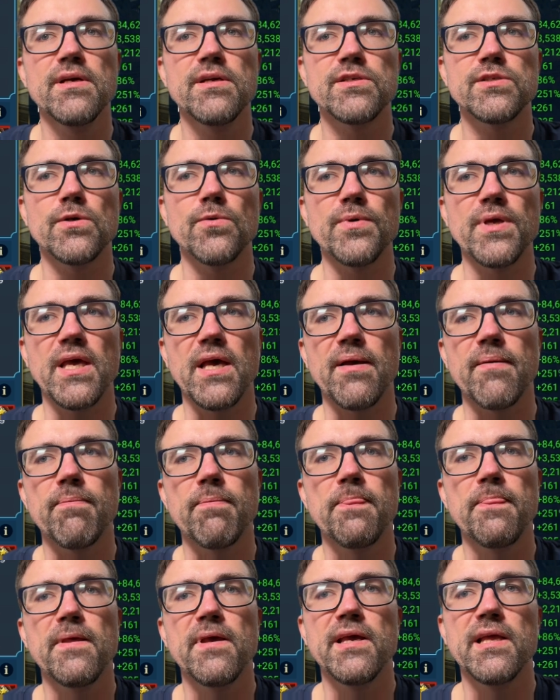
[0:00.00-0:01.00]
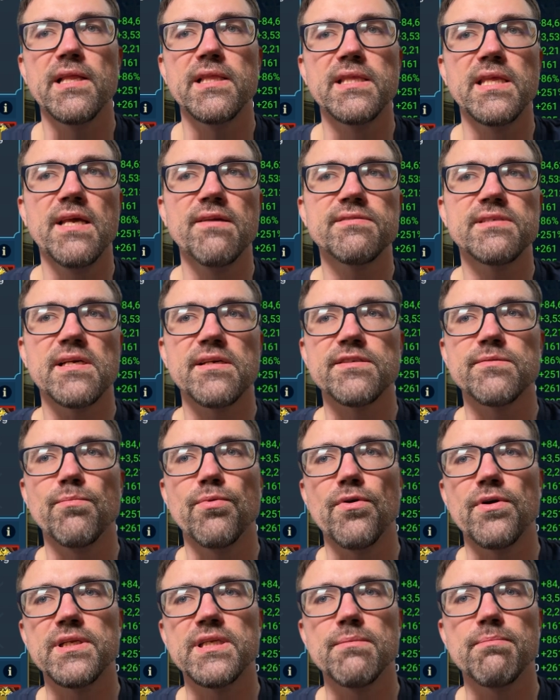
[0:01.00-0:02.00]
So yeah, it gives us
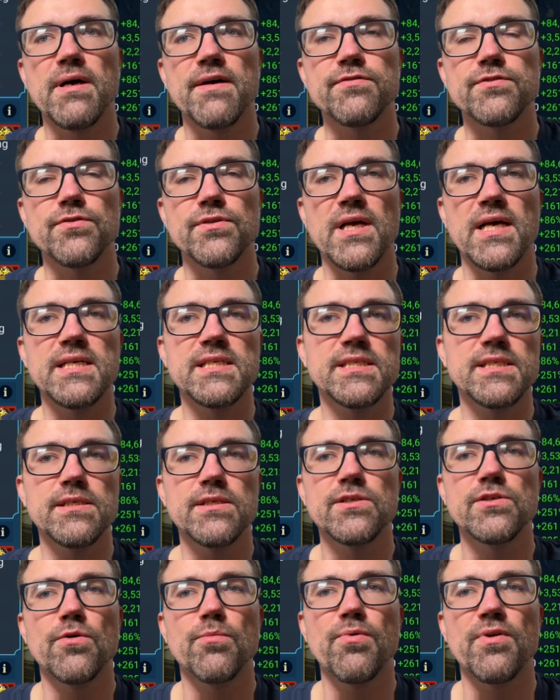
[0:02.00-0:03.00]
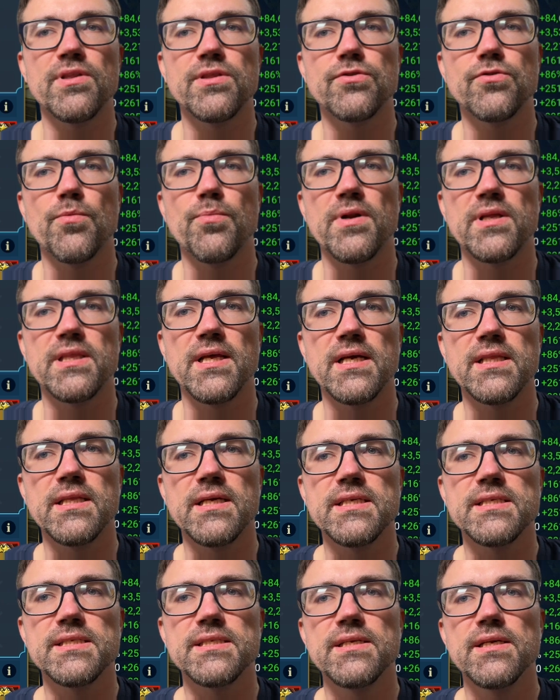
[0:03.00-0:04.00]
block debuffs on us, so to protect
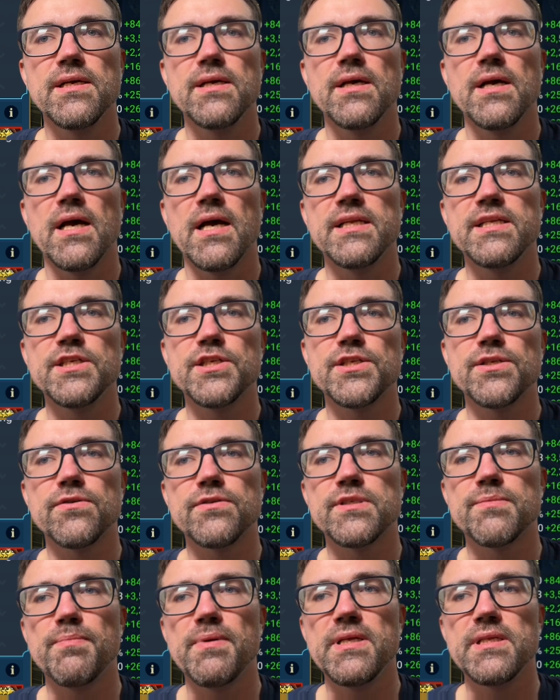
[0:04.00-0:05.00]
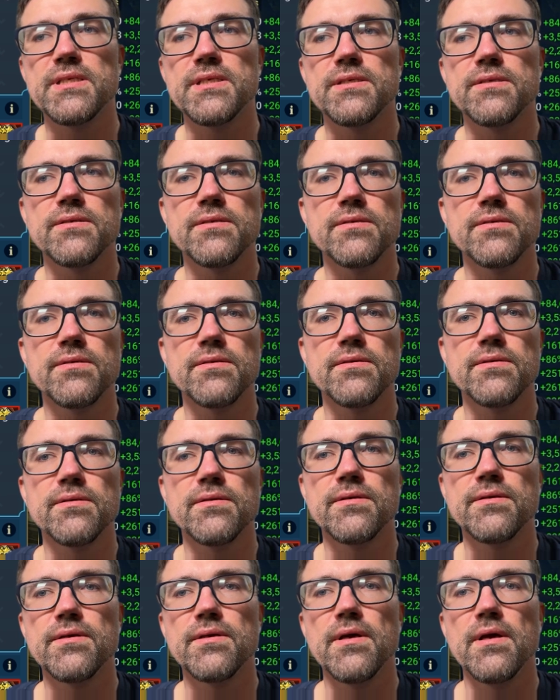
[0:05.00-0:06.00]
us, additional speed,
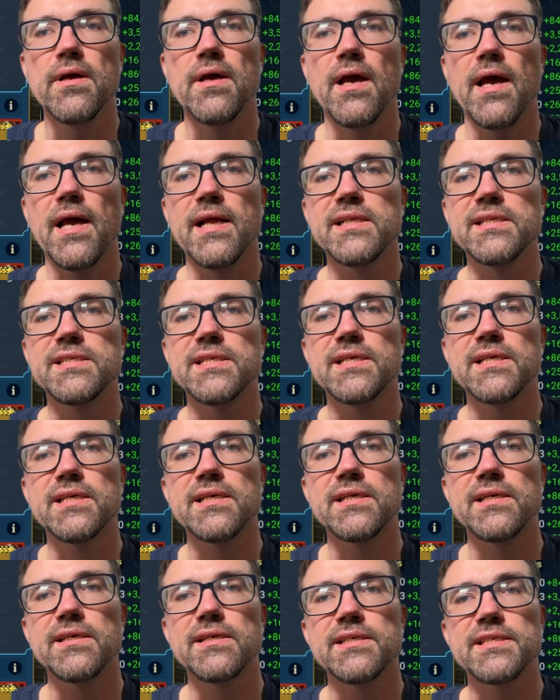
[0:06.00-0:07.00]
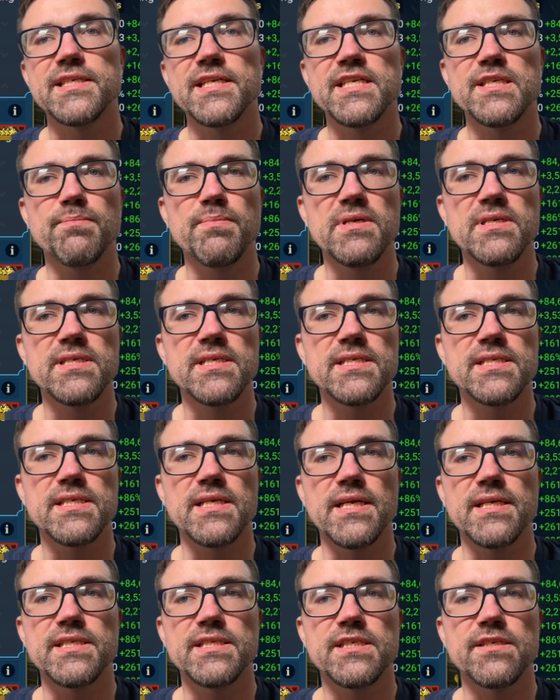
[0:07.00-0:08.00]
and 6 pieces,
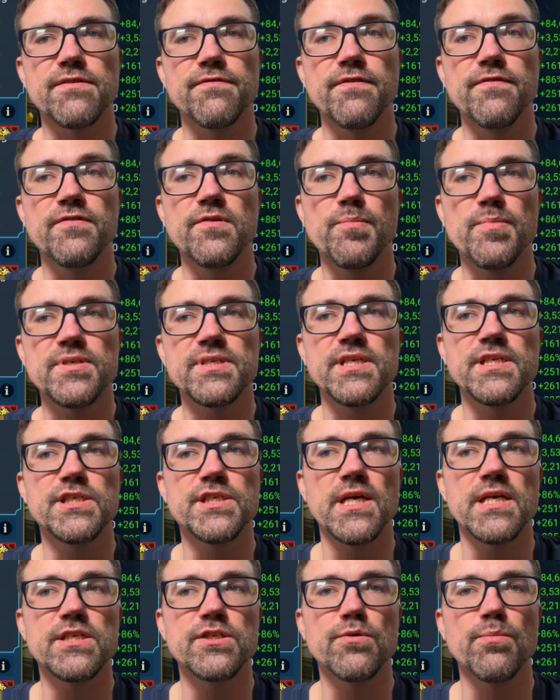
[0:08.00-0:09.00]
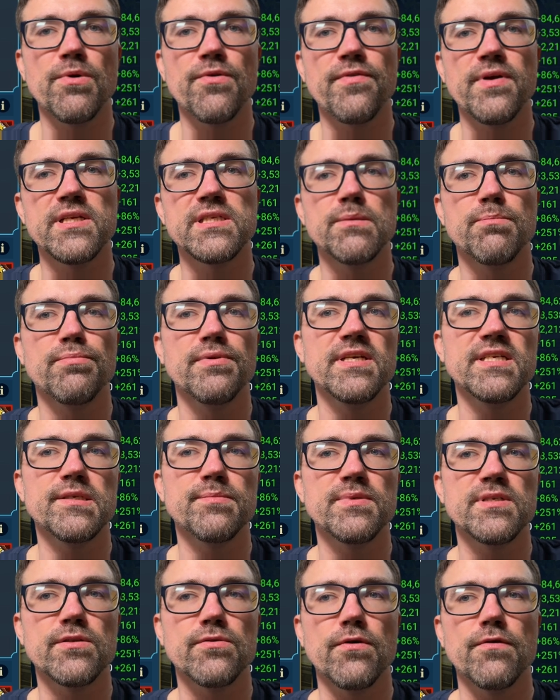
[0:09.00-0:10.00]
it's a 50% chance to prevent the
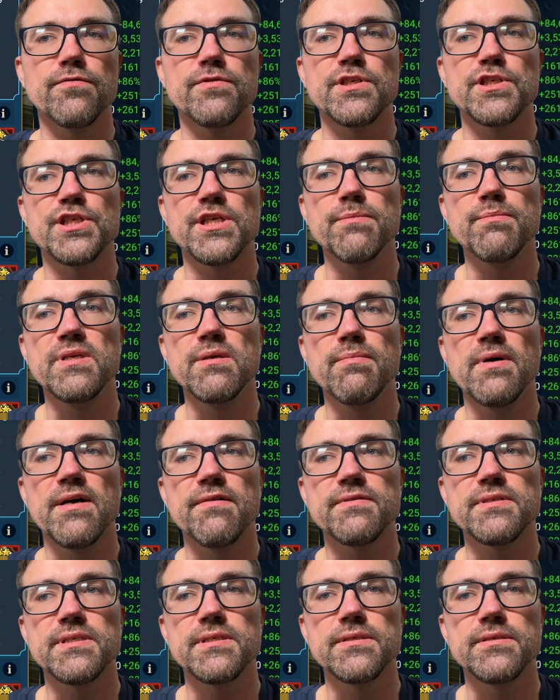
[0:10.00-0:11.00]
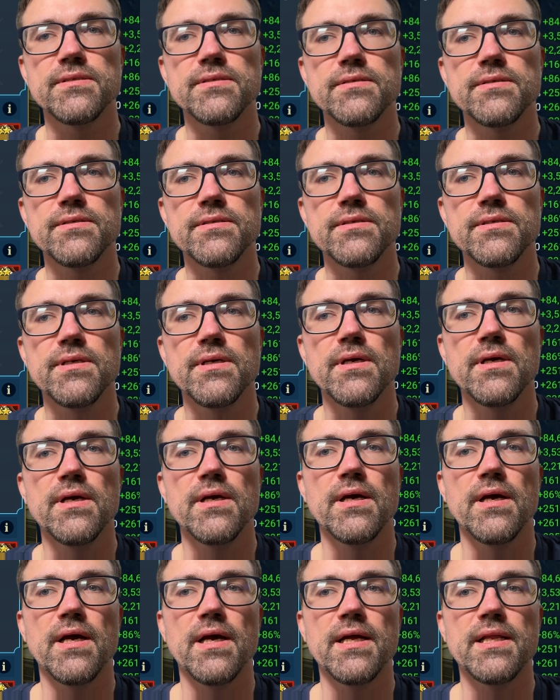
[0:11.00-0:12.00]
placement of the ship debuffs,
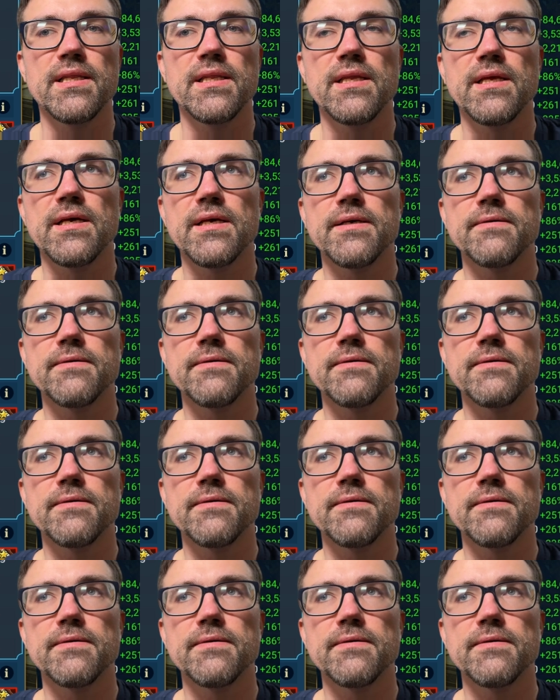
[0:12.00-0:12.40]
and